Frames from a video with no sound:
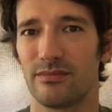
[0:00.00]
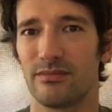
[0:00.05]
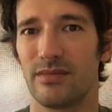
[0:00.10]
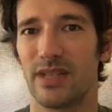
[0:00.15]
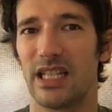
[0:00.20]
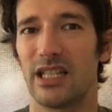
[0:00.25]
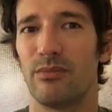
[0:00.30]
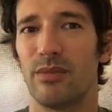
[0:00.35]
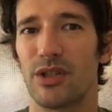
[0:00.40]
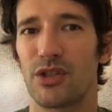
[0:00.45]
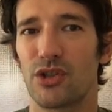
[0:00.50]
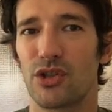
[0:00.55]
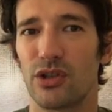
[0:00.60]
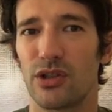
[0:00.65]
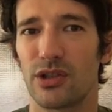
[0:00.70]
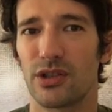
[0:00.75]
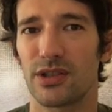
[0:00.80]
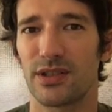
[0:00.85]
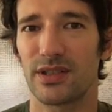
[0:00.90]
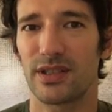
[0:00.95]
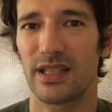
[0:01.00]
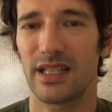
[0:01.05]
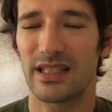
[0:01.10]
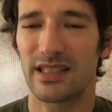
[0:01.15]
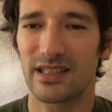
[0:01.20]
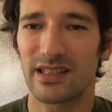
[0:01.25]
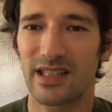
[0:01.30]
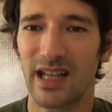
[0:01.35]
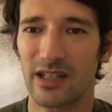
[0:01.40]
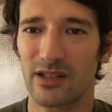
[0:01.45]
It matures, it
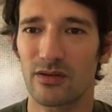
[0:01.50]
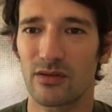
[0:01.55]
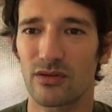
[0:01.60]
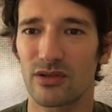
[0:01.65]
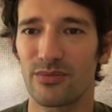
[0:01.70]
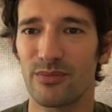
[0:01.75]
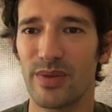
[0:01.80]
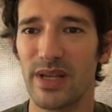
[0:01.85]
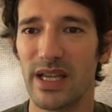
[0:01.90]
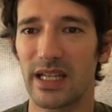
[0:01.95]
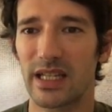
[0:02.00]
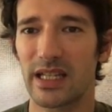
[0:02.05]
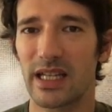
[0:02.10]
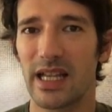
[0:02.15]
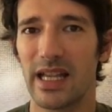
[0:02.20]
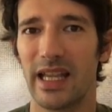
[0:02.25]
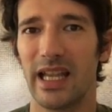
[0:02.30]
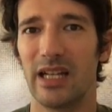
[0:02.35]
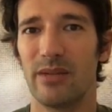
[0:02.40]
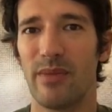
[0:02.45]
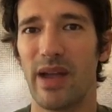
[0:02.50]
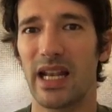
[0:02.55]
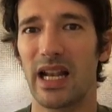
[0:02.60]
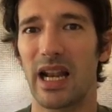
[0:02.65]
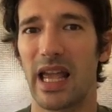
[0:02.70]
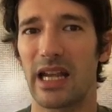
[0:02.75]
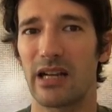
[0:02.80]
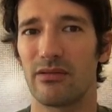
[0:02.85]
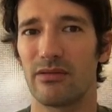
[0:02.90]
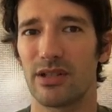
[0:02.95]
starts to speak in many
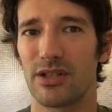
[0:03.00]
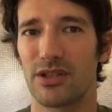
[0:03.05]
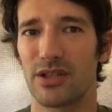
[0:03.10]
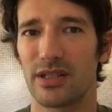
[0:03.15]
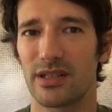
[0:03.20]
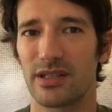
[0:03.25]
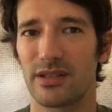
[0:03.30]
languages,